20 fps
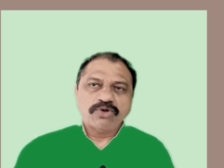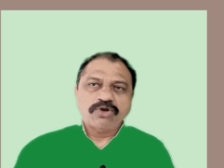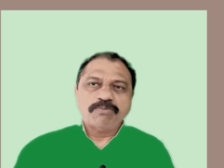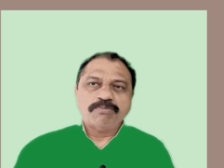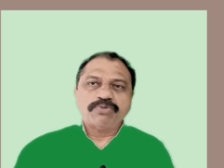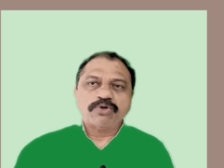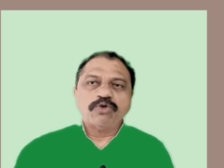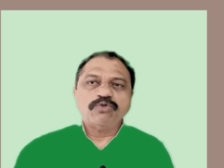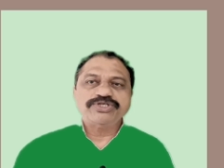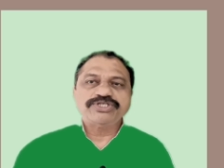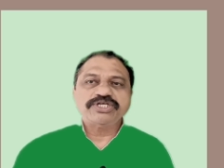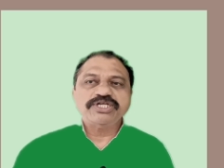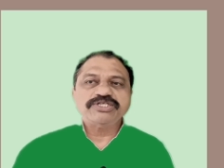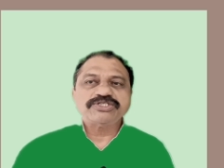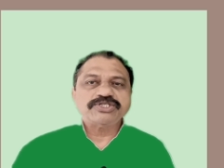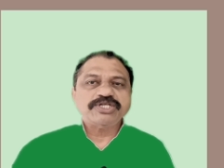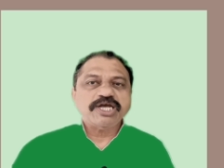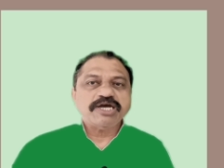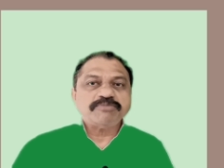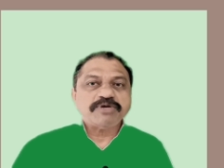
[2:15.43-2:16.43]
Provision
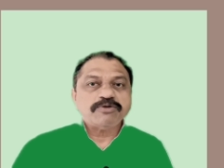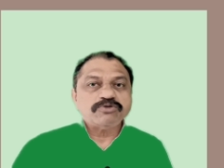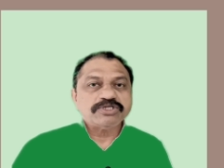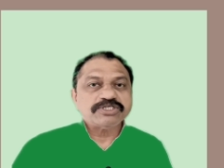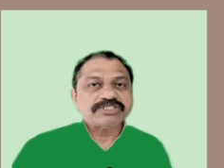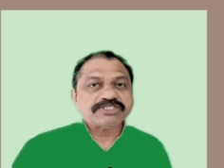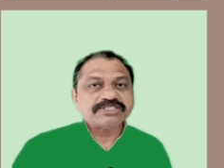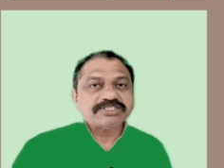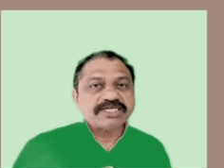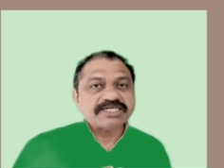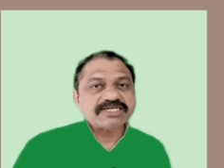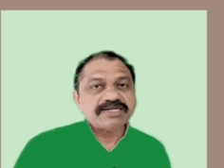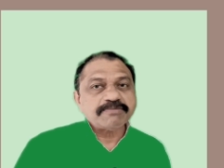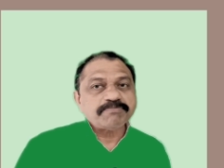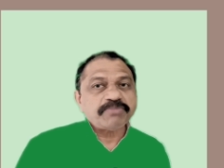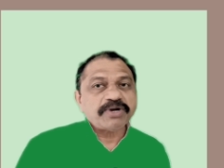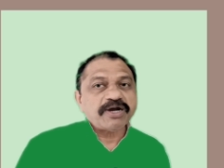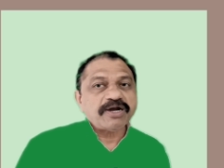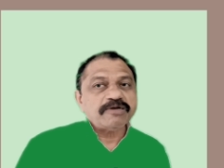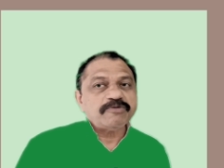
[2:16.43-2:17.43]
is the amount set
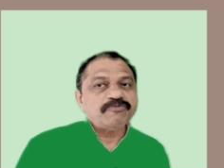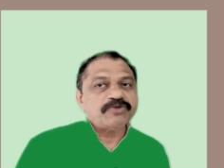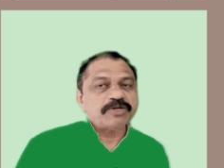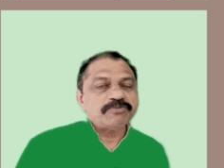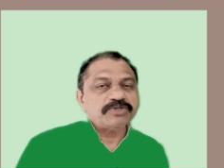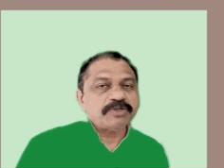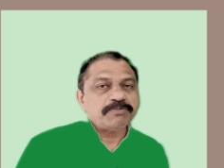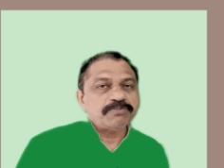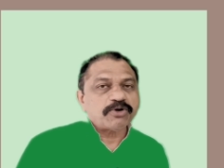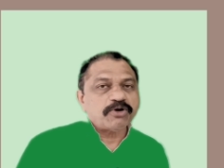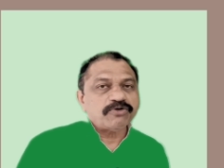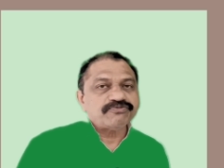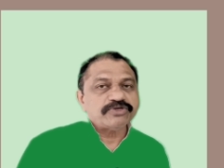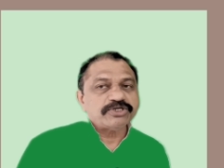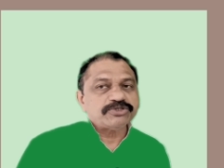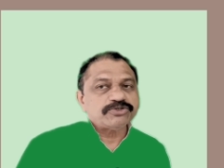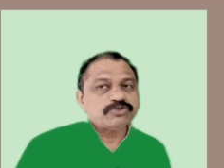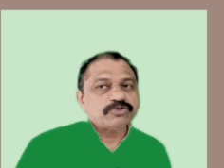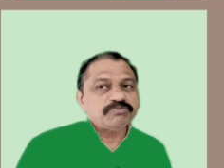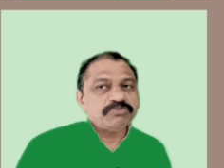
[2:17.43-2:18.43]
apart from the
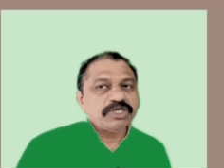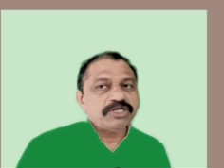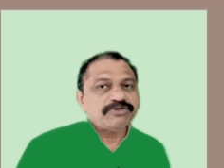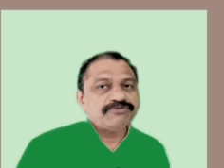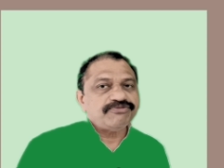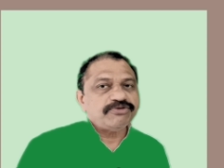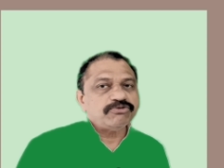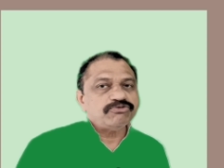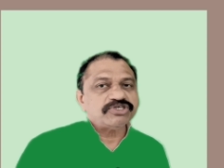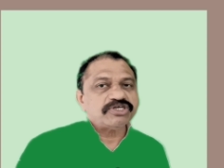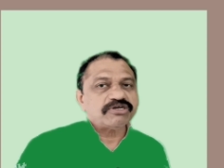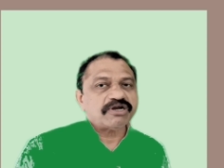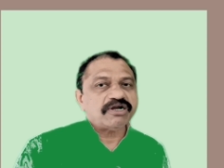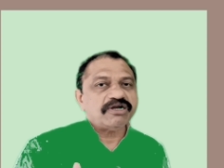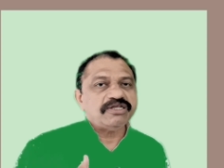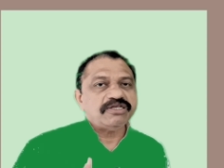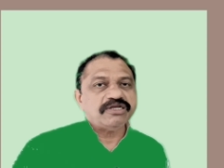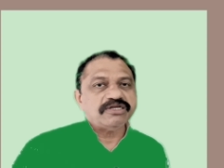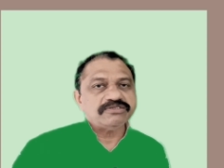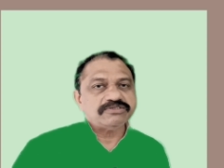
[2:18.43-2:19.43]
profit to meet future
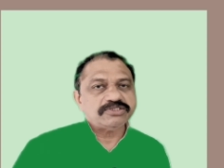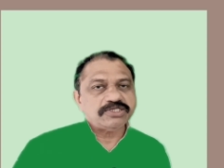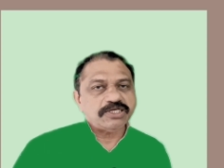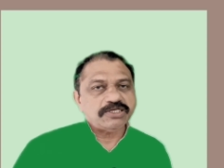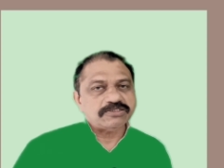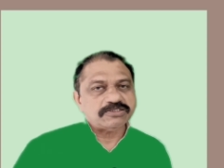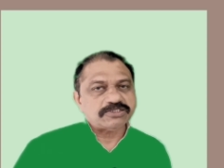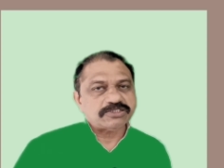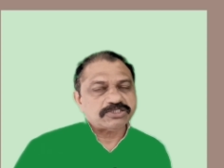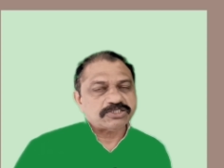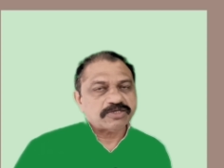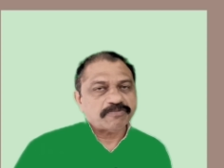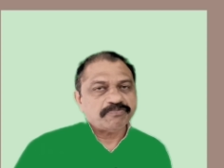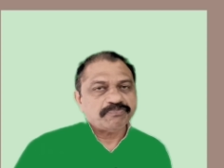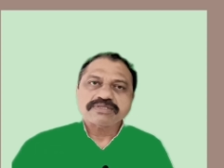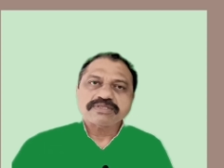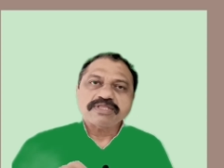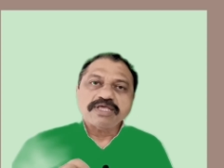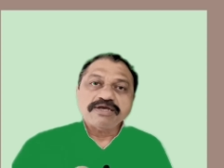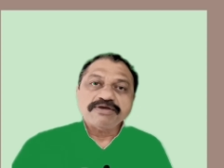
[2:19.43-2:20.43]
contingencies.
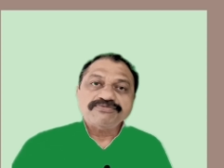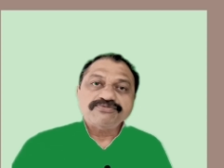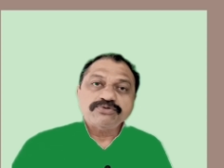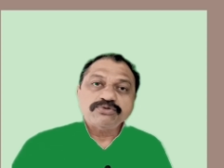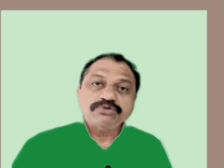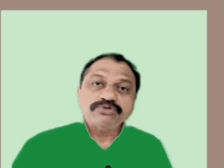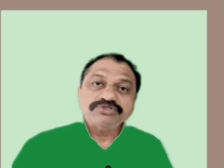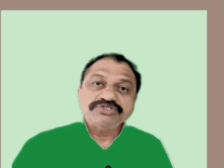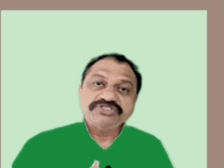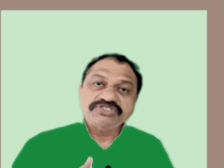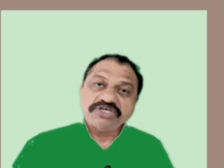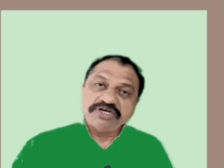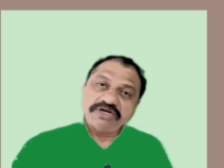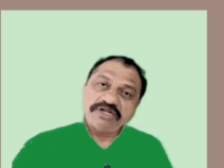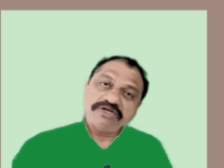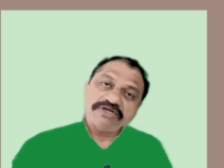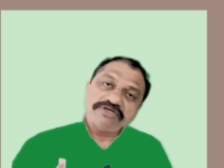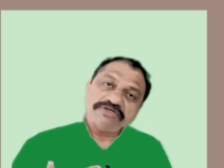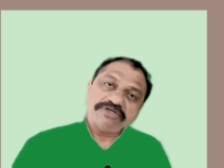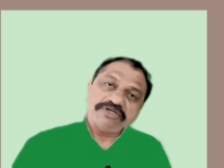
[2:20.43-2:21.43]
Therefore,
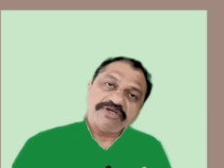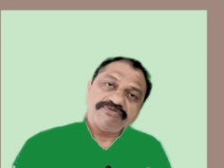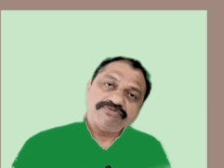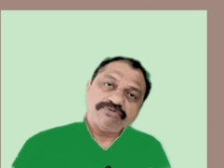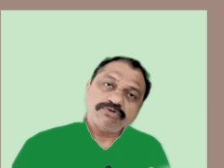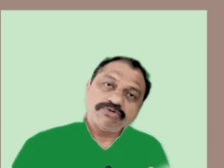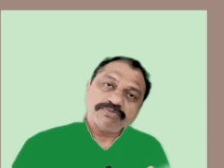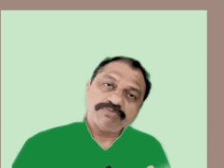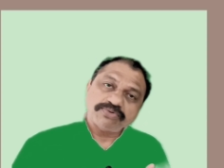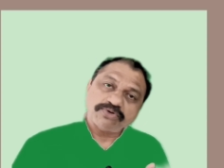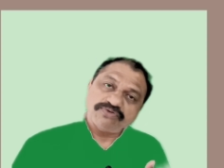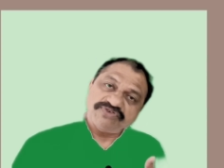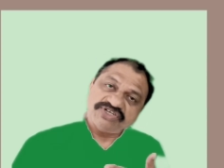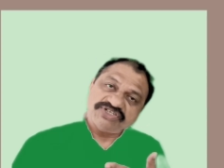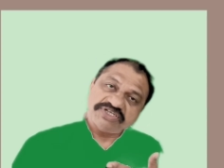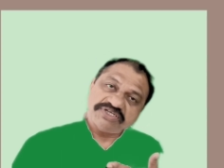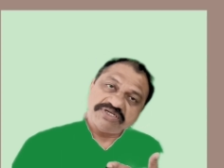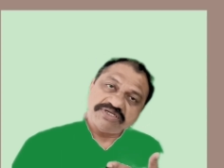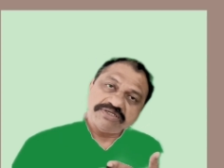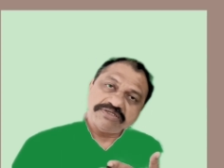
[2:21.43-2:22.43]
journal entry for
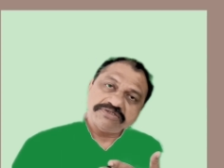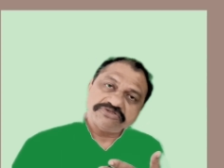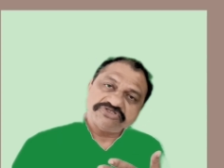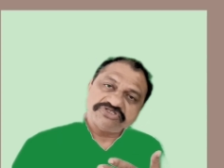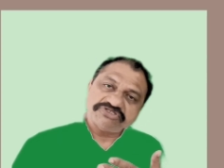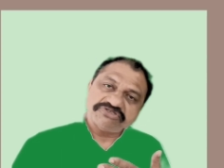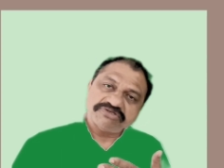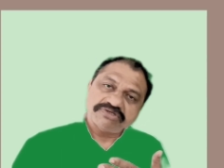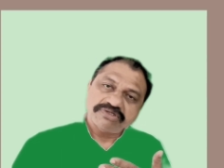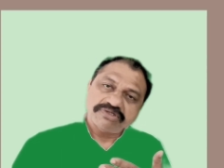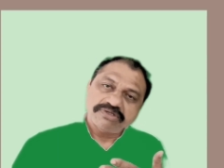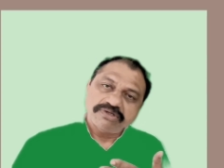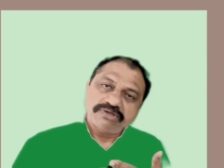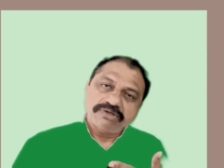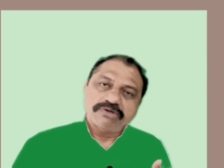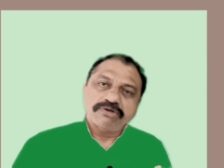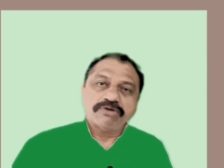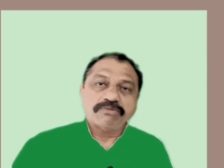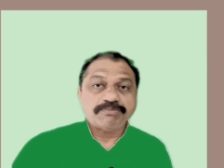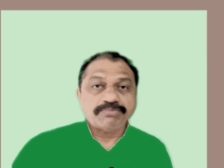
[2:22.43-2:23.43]
provision is
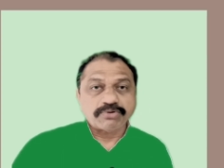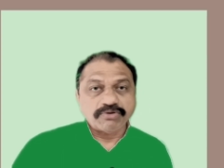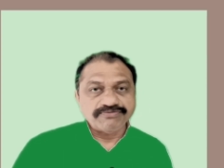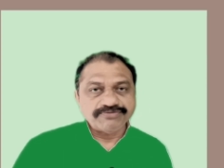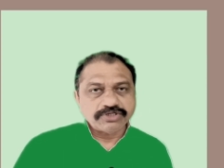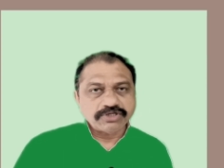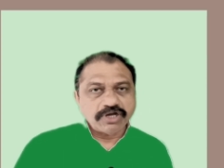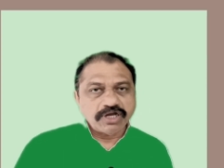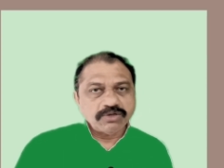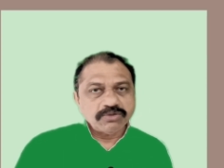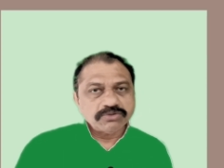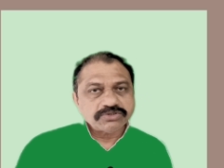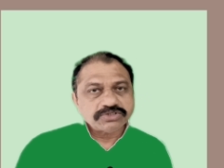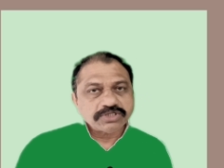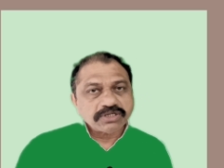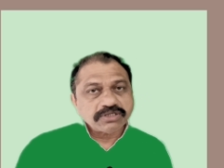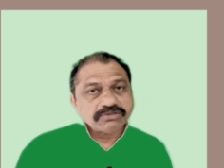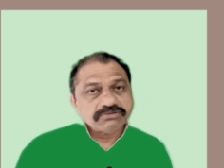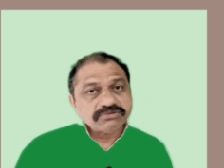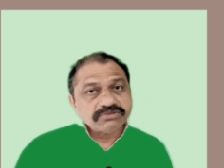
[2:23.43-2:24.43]
profit and loss
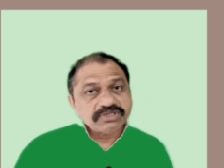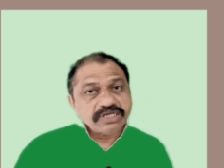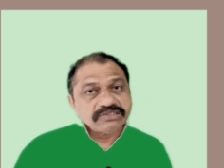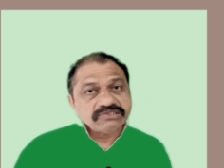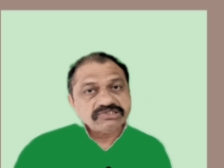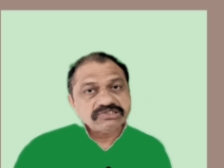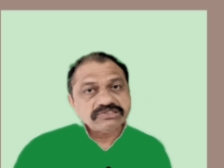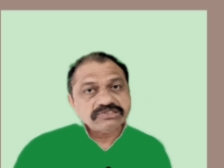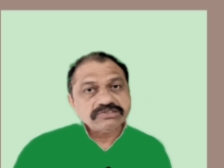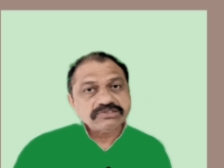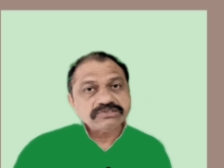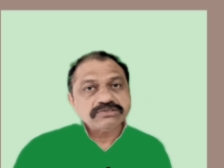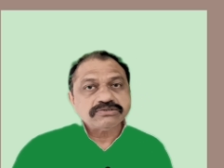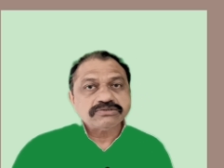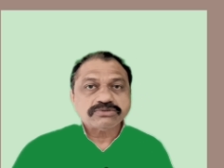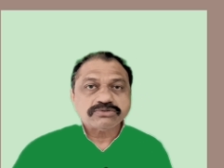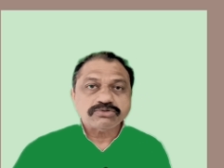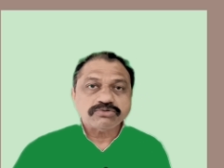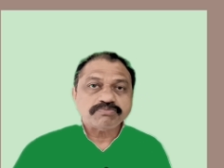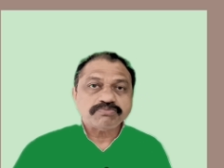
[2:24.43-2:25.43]
account debtor
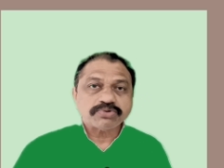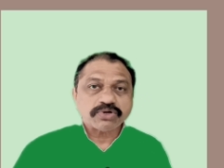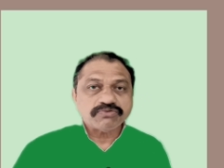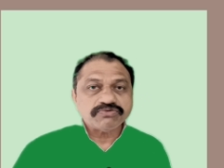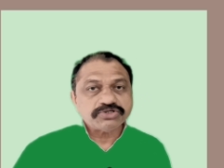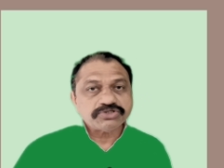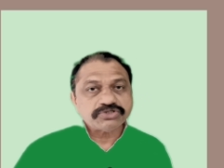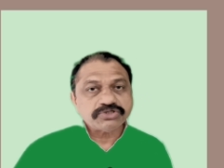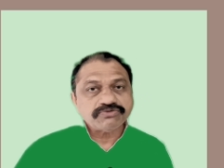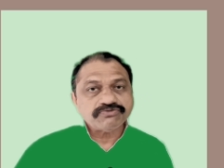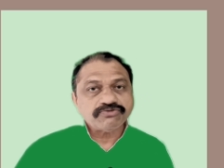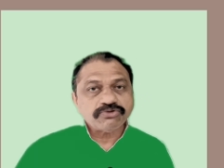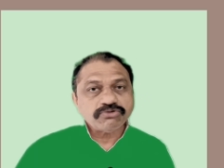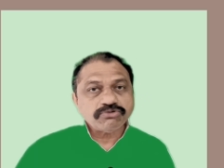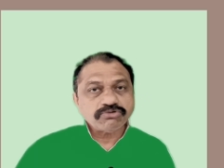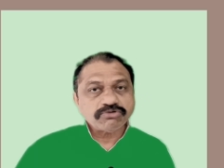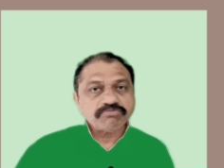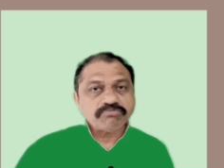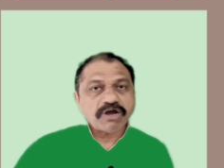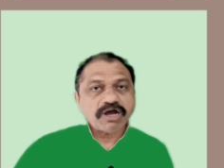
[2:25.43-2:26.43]
to provision
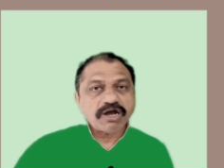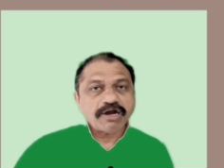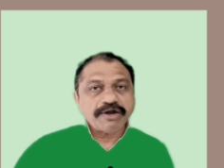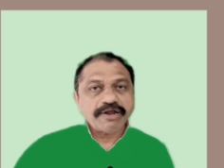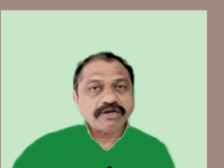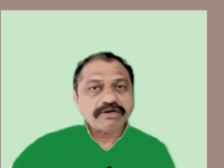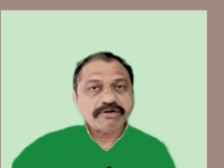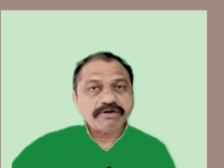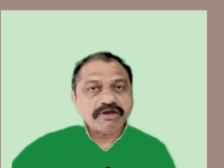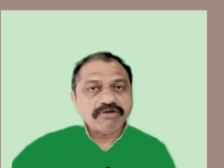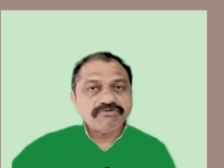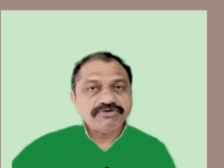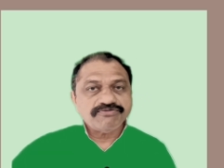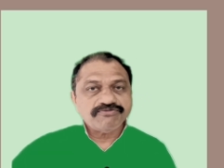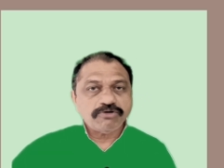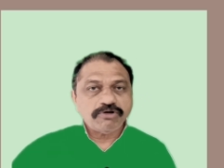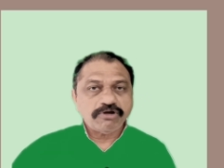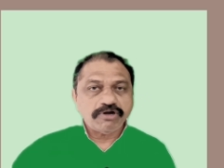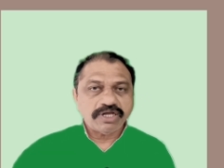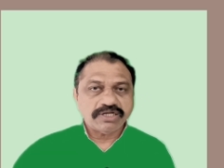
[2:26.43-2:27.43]
for bad and
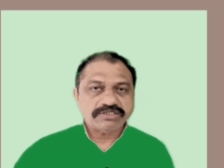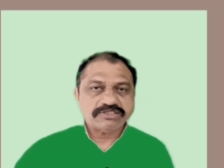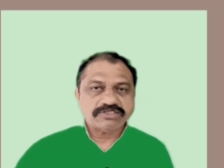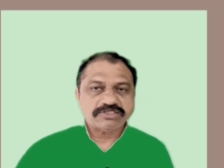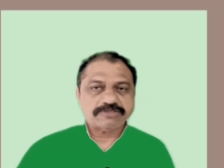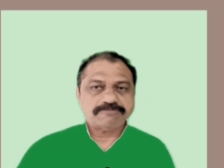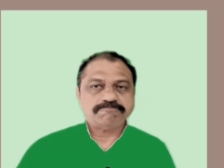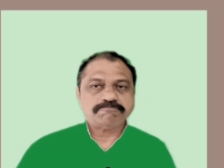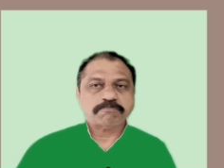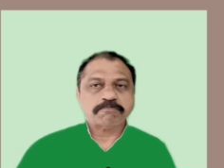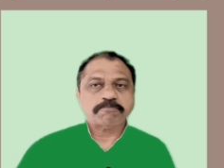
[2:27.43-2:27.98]
doubtful debts.